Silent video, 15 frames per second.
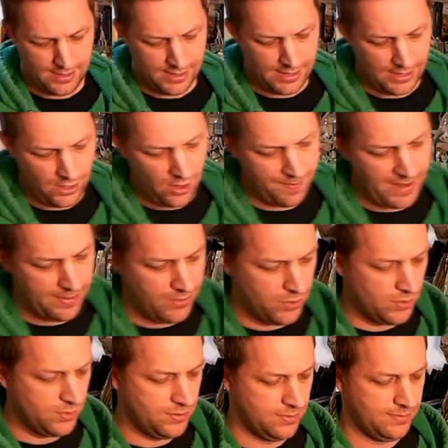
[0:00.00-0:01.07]
A lot of
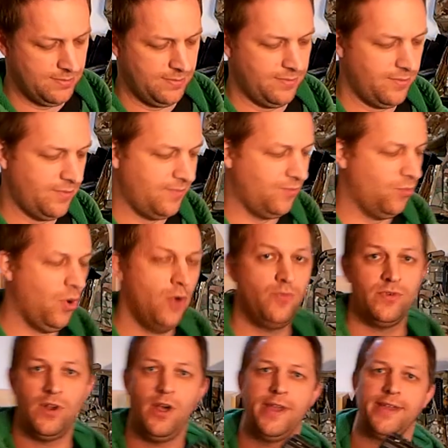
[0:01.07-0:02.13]
people won't
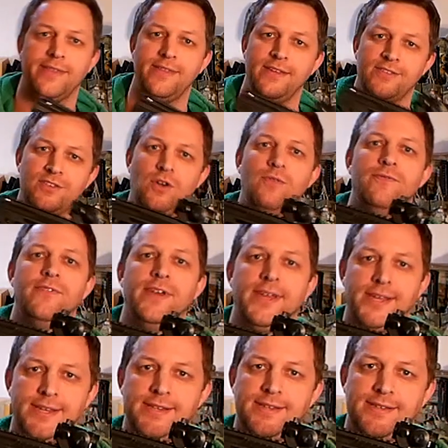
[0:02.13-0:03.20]
like this config.
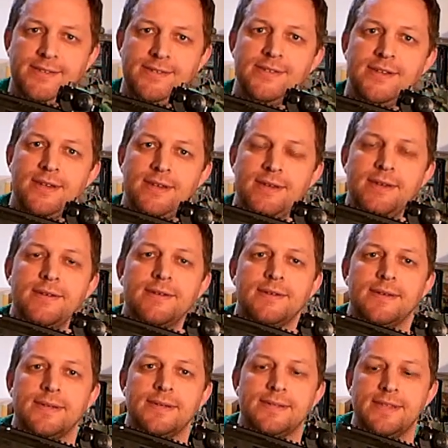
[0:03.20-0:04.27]

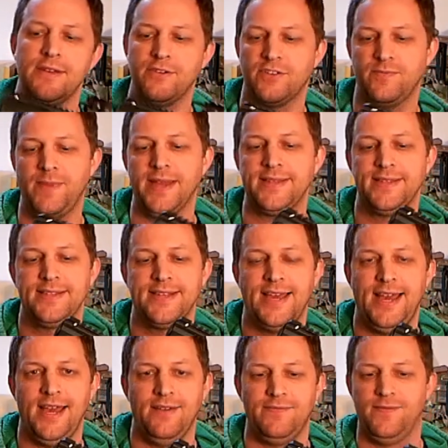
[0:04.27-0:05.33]
They're expecting to
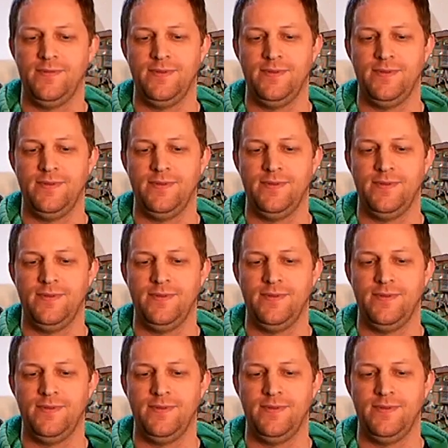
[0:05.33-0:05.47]
have